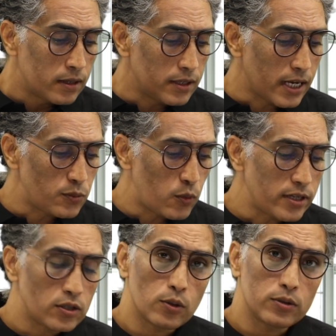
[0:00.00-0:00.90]

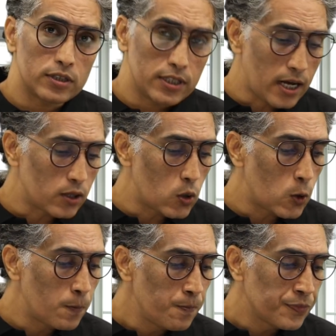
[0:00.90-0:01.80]
S-Presso, the
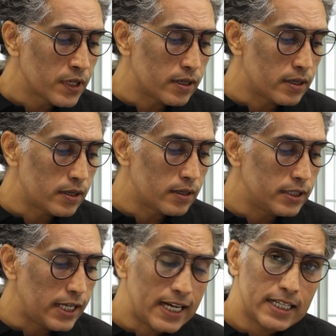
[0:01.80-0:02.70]
Tiago,
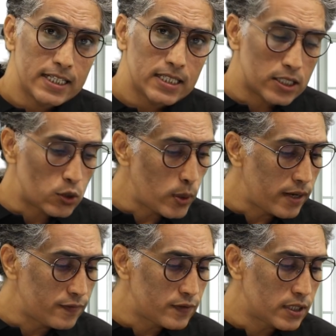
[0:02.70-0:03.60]
the Ignis, the
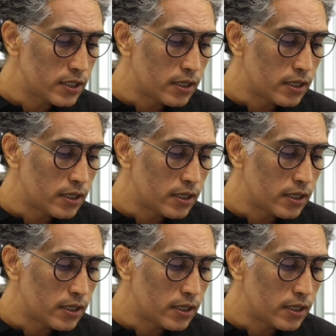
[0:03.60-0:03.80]
Swift,